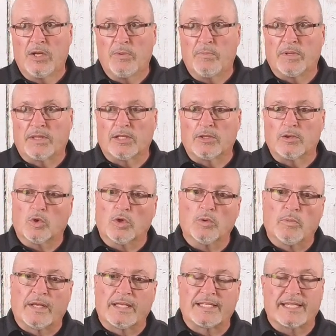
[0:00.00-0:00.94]
But the
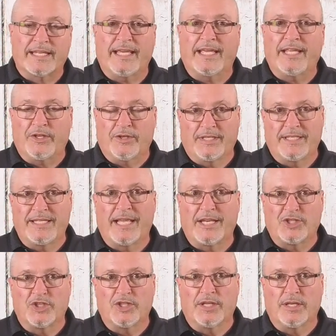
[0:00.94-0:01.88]
Lord wants to get your
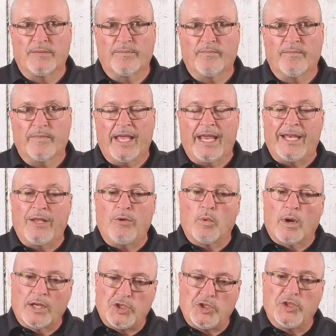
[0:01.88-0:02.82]
attention, and he
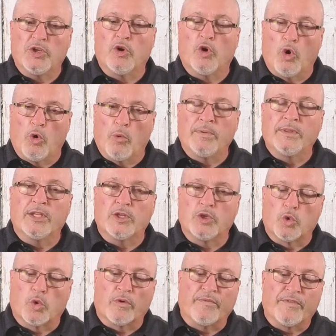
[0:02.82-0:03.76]
wants you to open the
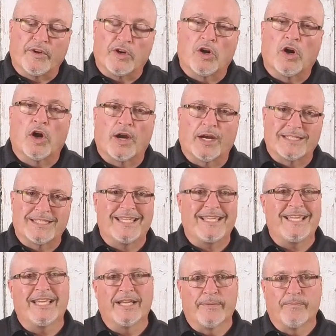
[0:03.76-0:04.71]
door of your heart to
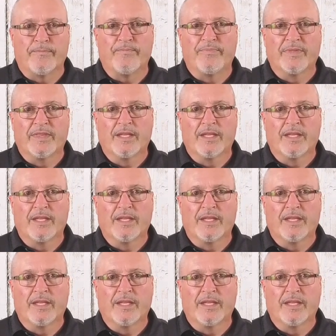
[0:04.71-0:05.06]
him.